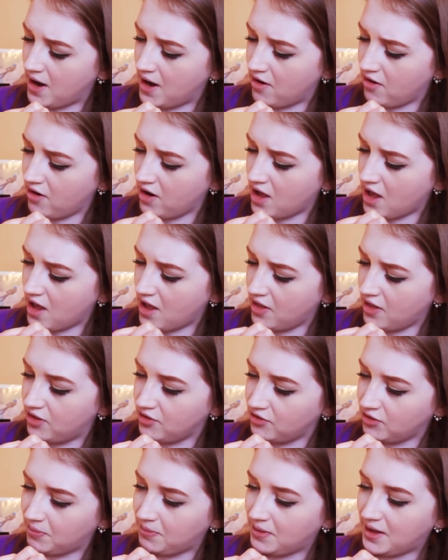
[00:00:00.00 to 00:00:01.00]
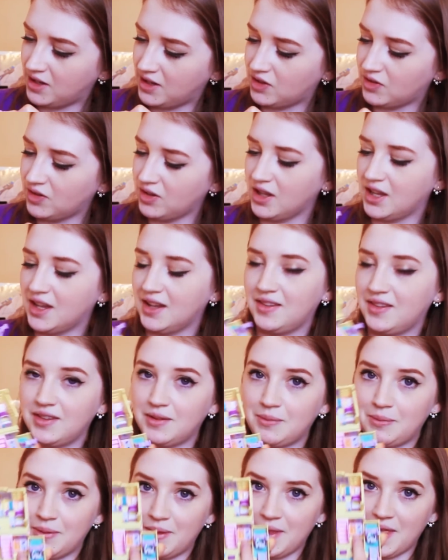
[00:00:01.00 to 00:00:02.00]
area. There's a place for the kids to
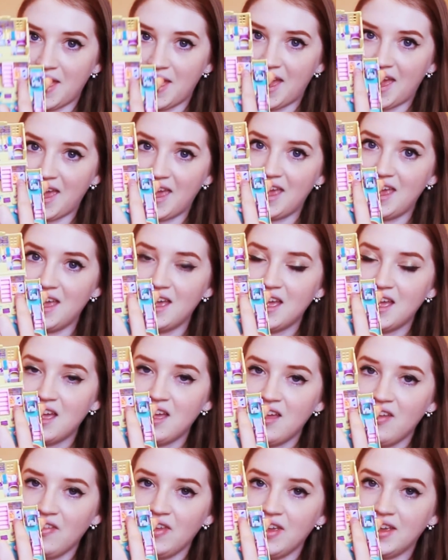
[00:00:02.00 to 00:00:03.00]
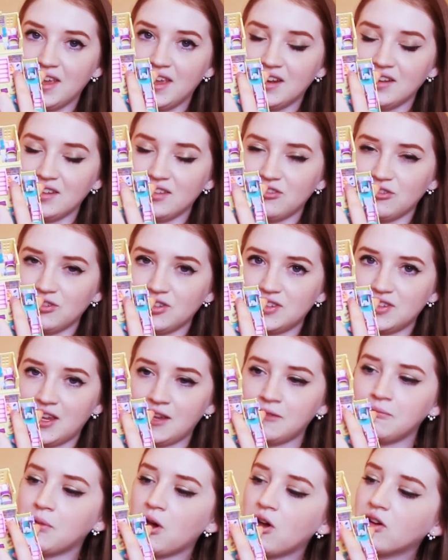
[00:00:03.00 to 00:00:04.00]
play, like in a little
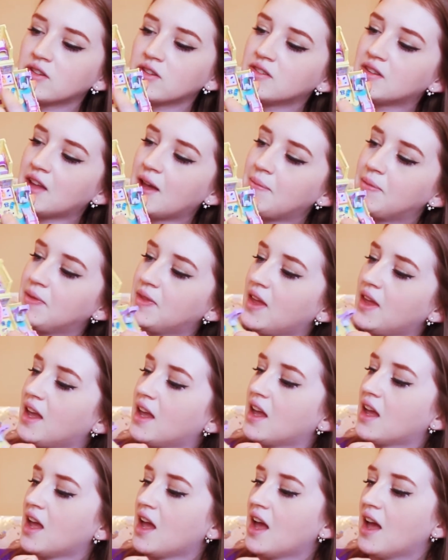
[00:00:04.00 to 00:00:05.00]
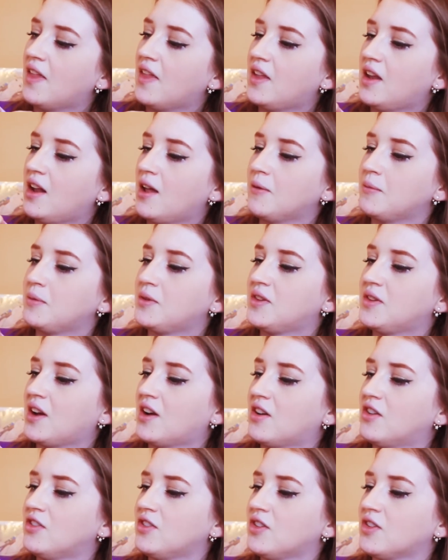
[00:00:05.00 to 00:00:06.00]
sandbox type thing. And then
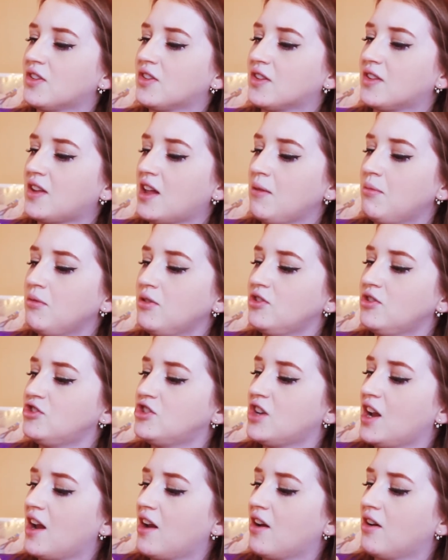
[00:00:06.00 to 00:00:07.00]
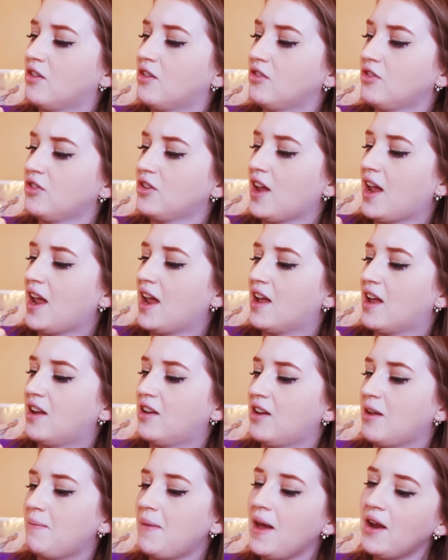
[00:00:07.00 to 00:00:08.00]
upstairs is a table and chairs and
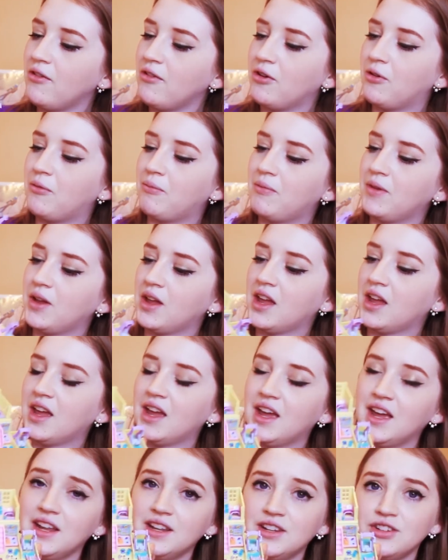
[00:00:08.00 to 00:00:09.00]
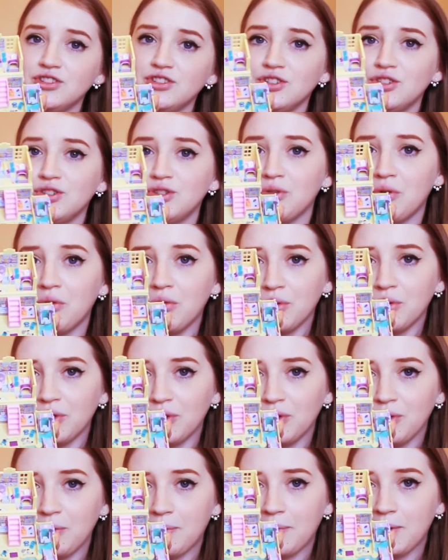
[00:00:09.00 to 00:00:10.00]
a bedroom. And it's just so
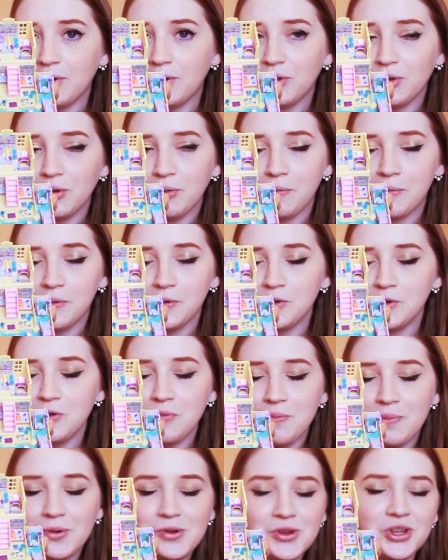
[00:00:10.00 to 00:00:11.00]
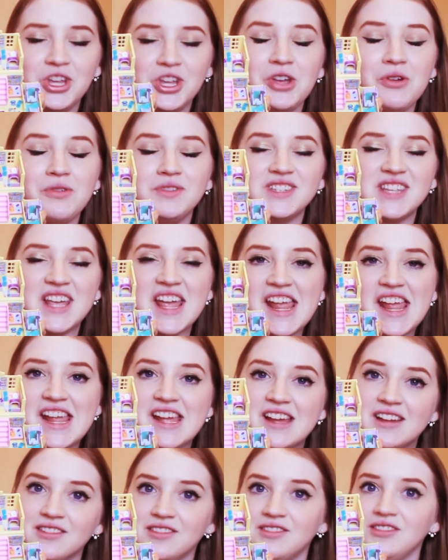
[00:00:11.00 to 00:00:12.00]
super, super duper
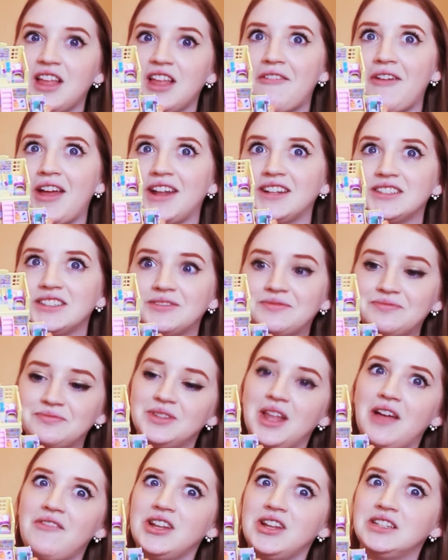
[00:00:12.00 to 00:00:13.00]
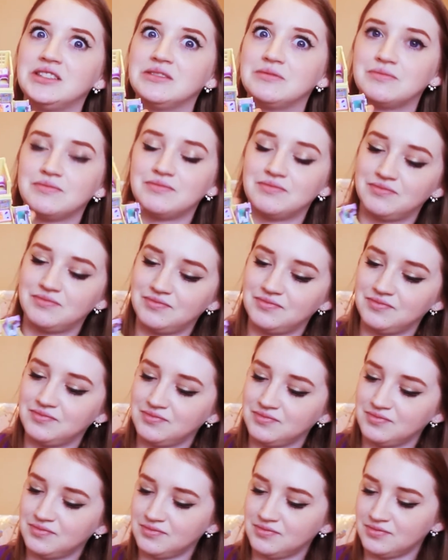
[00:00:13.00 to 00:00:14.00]
cutesy. Love it. Love it.
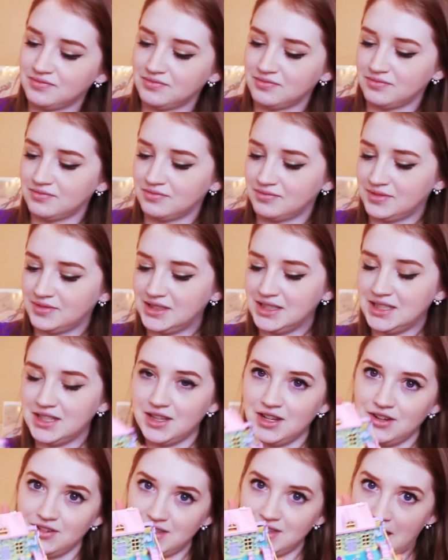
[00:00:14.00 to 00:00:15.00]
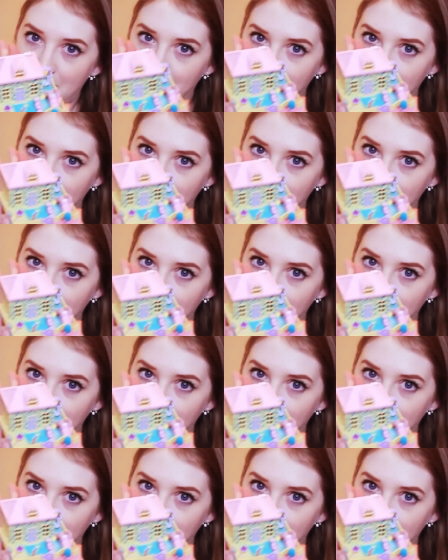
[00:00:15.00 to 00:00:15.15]
So there's that